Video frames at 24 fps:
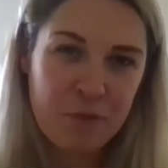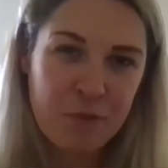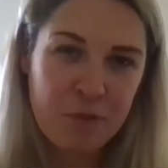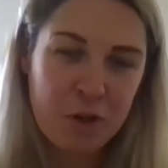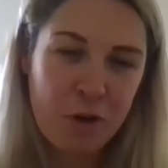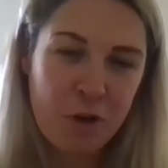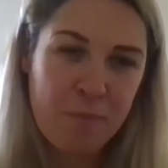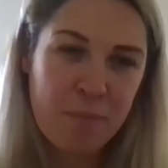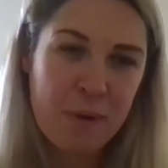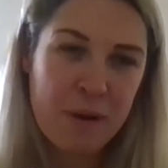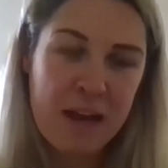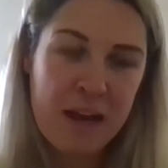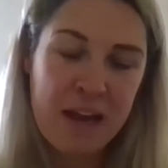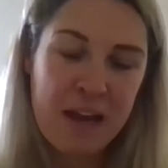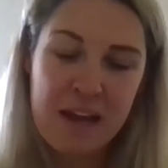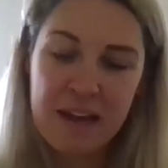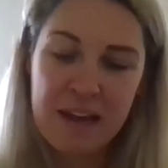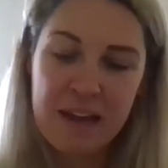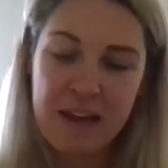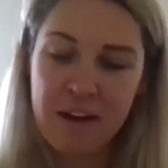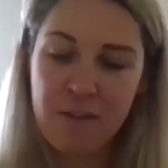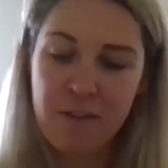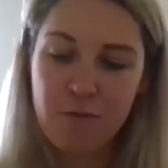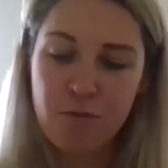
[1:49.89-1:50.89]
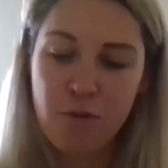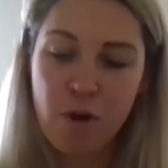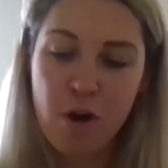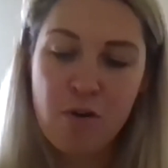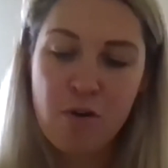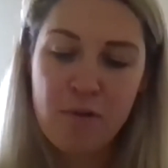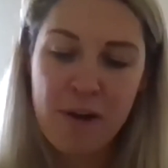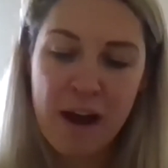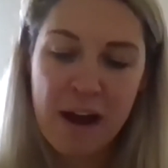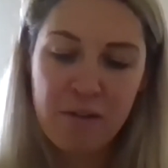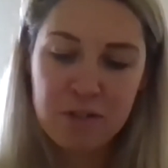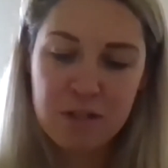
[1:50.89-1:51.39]
company kind of
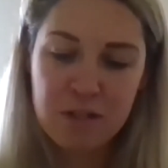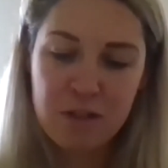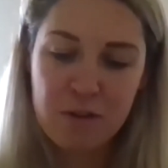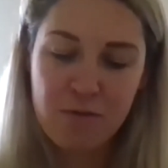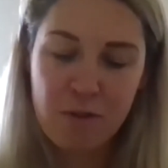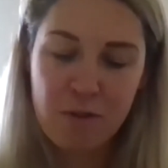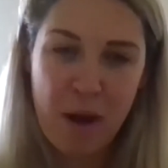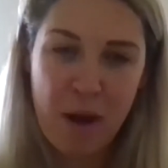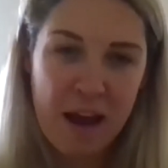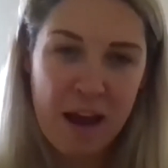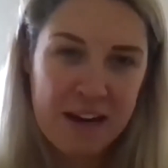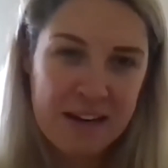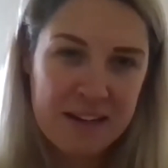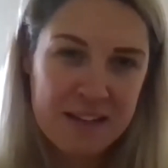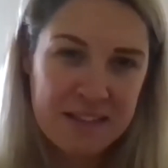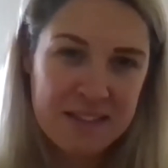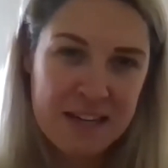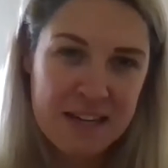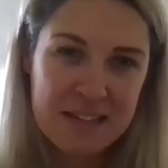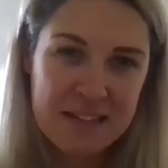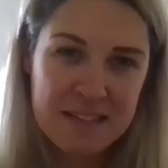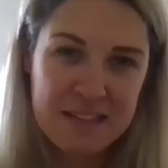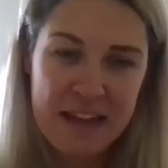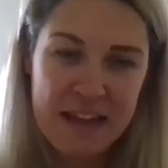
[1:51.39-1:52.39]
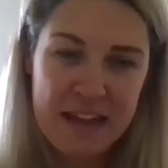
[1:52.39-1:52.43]
grown out of appliances.